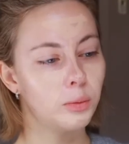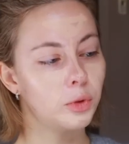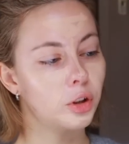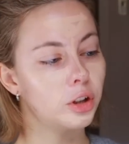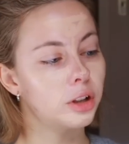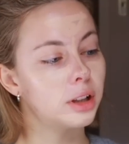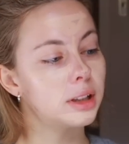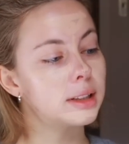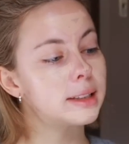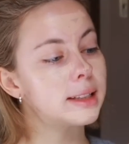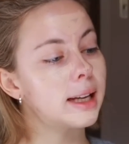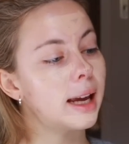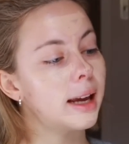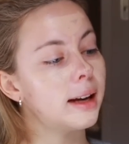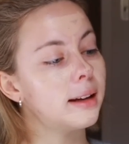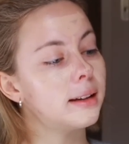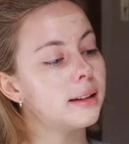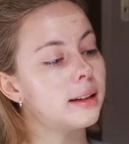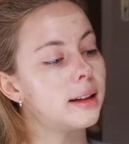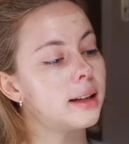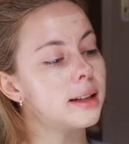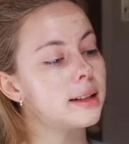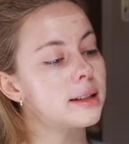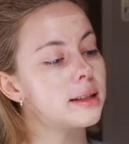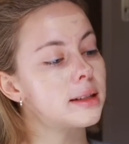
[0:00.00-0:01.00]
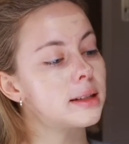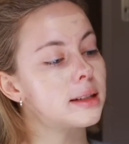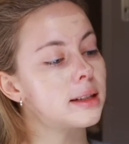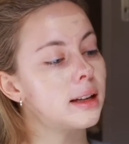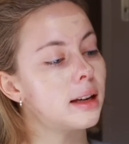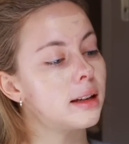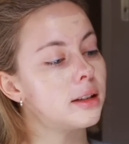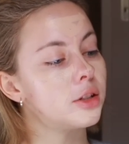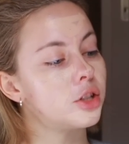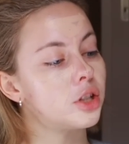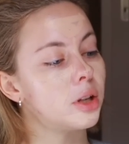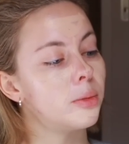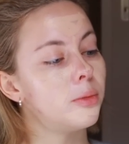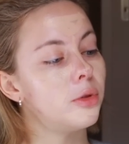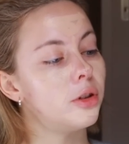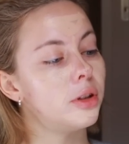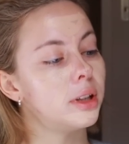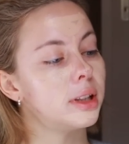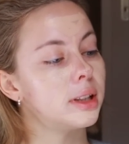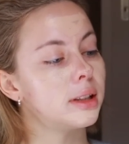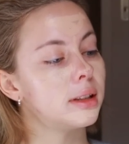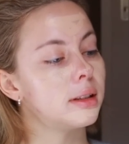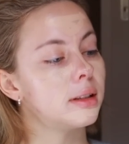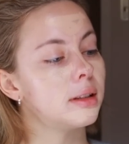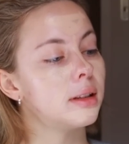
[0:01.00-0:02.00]
I'm going to take this
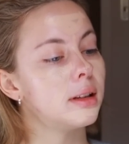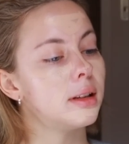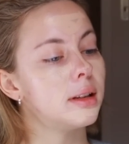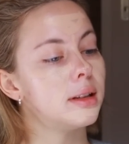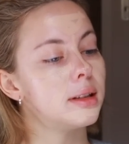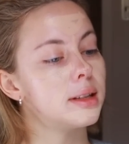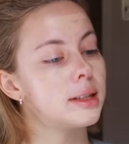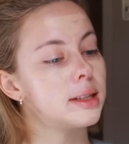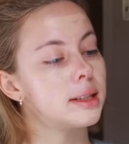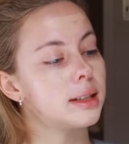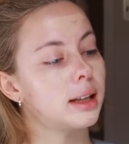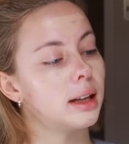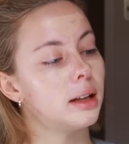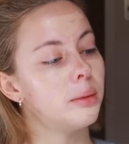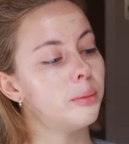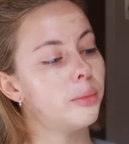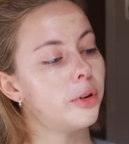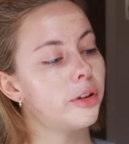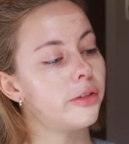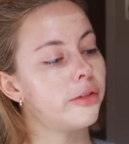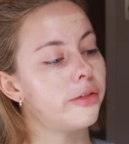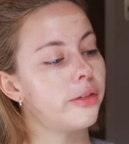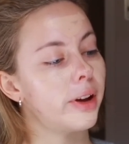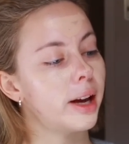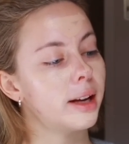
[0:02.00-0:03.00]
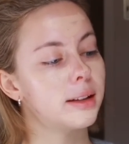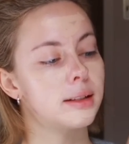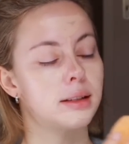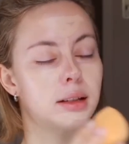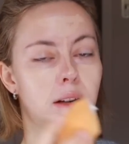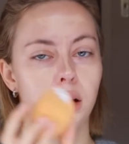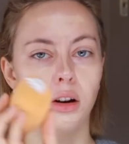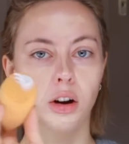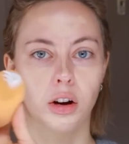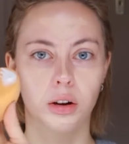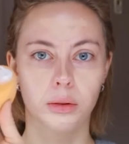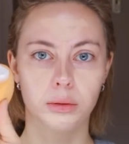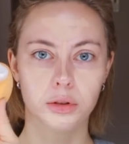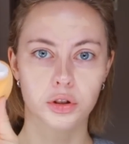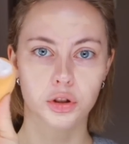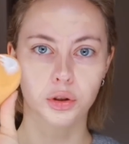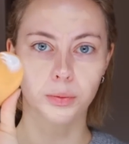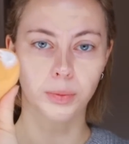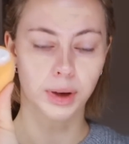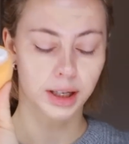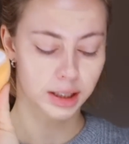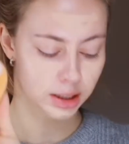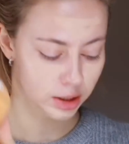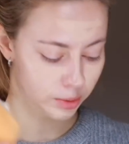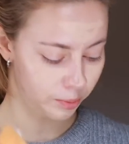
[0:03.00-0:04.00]
Shimmering Skin Perfector onto
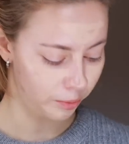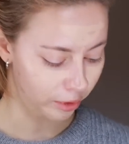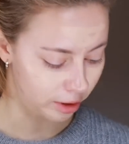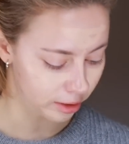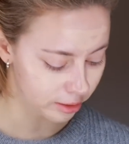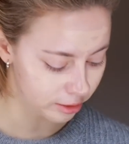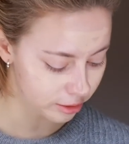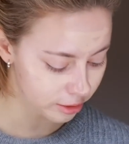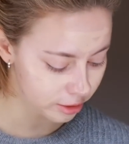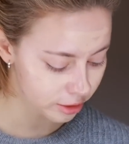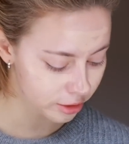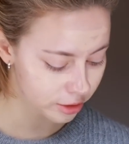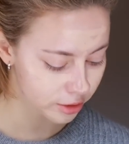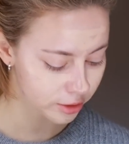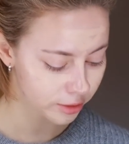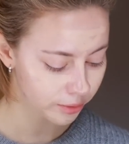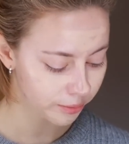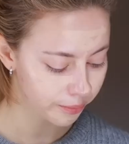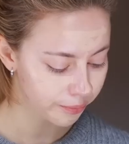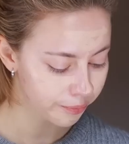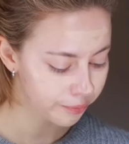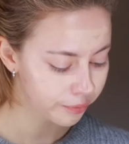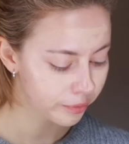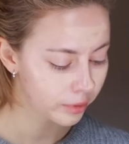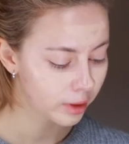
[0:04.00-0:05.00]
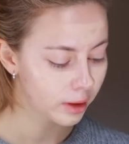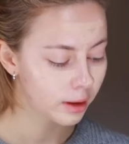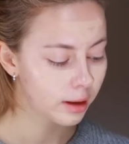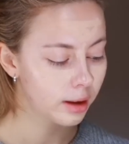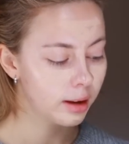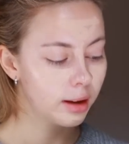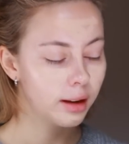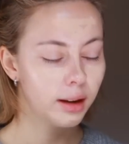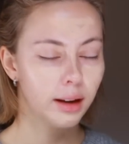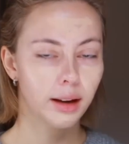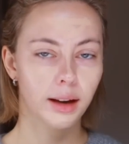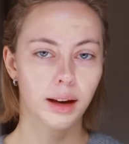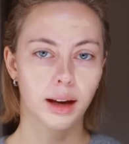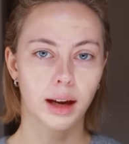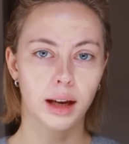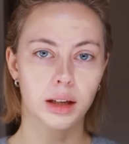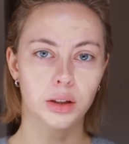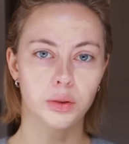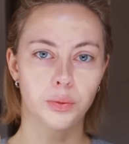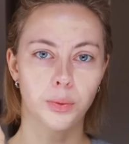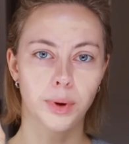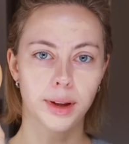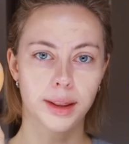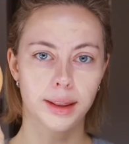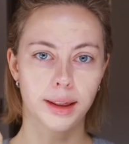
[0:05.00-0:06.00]
my sponge,
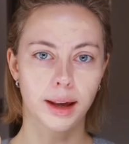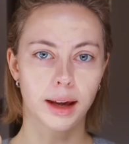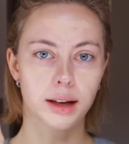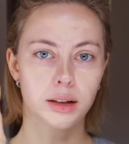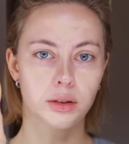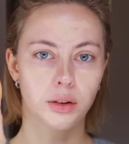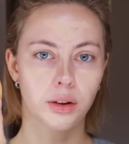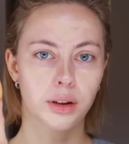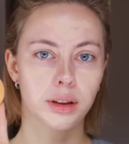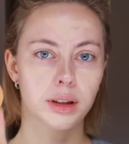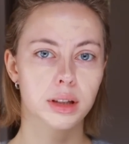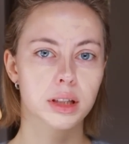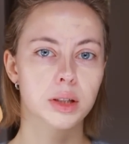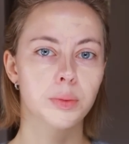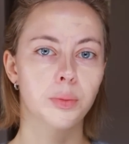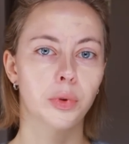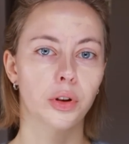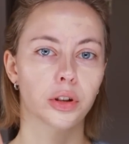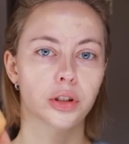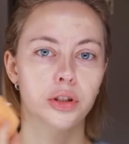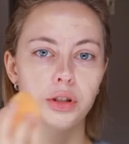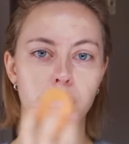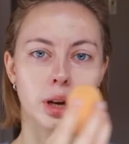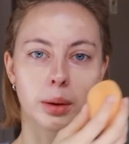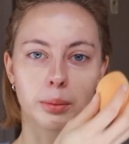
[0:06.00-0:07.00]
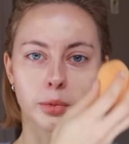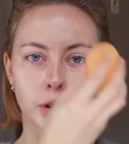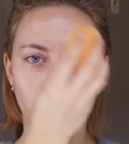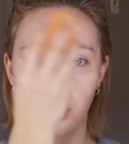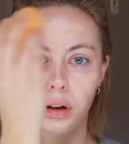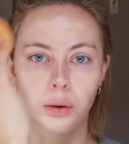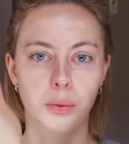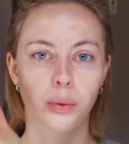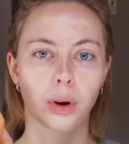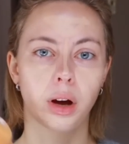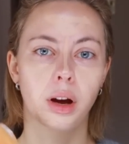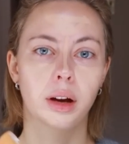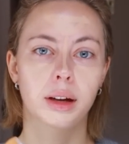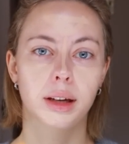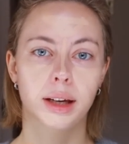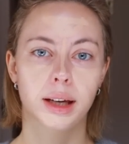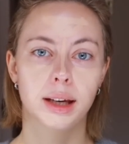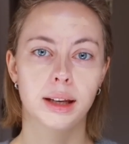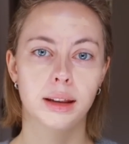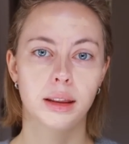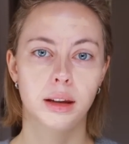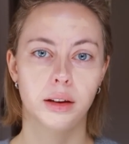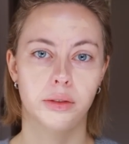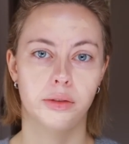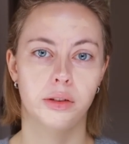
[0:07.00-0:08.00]
and with that on the sponge I'm going to work
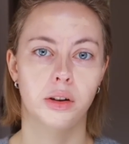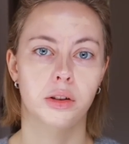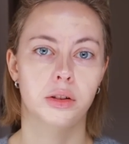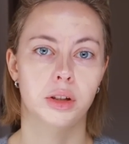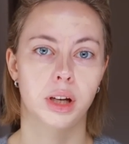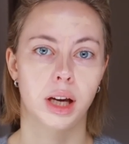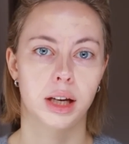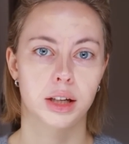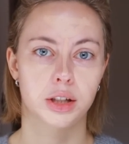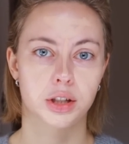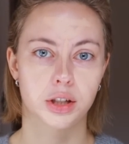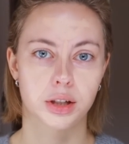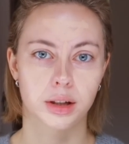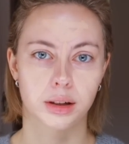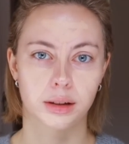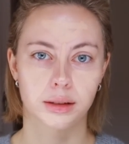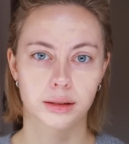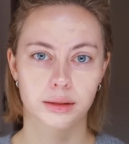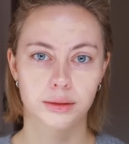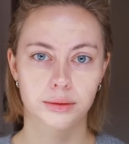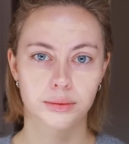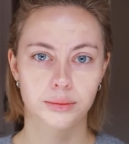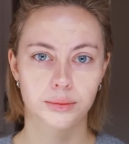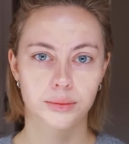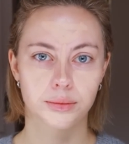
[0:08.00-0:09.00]
in the foundation.